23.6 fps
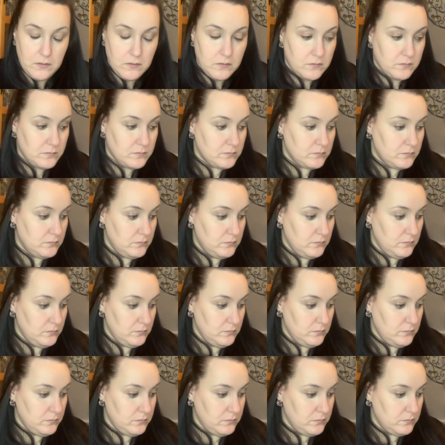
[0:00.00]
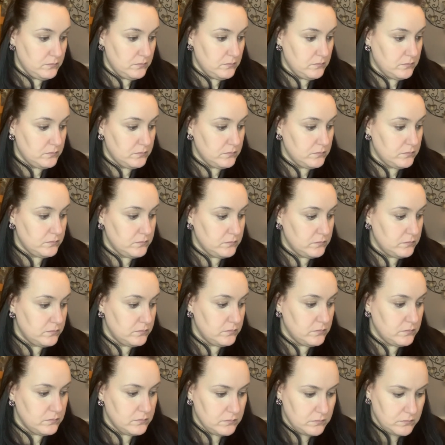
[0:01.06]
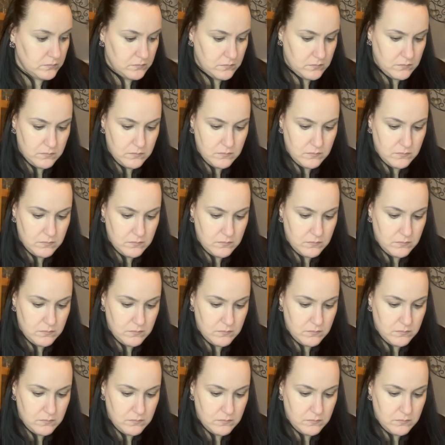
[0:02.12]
(no one is talking)